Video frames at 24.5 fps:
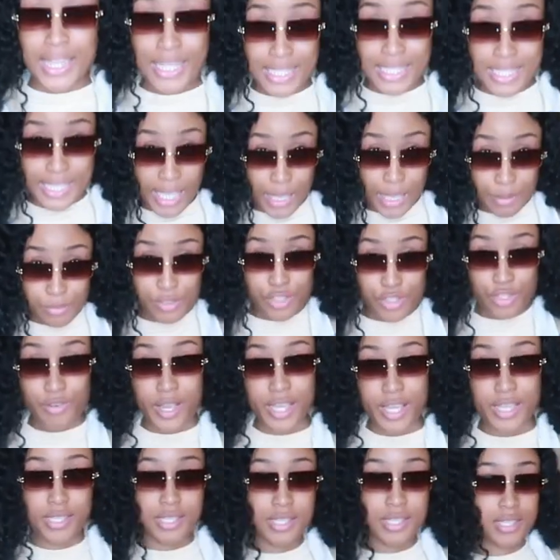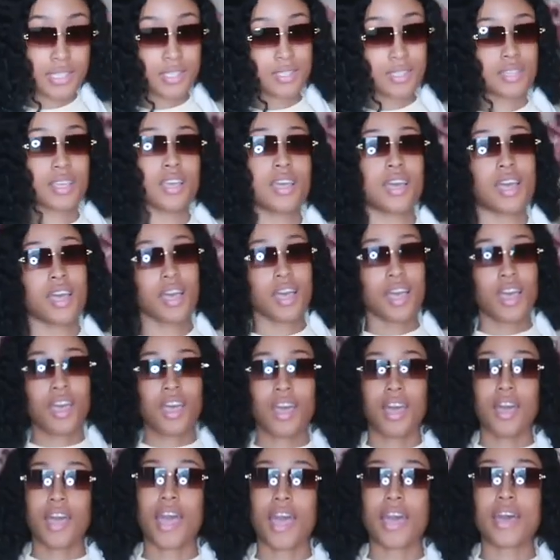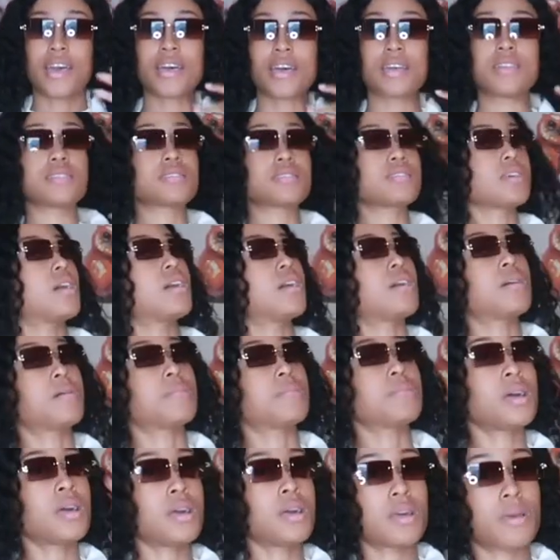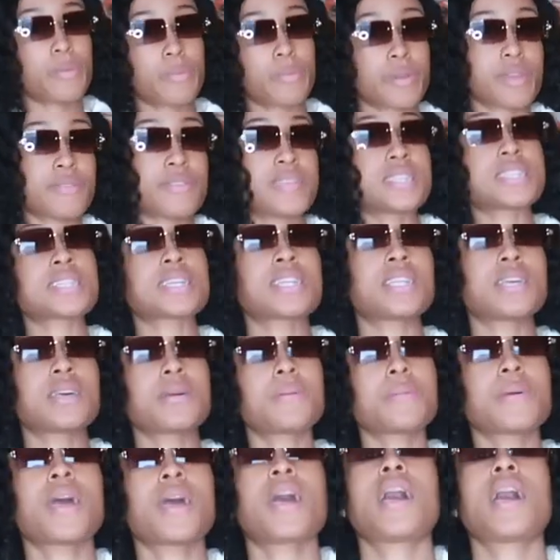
the same dress as previous clip,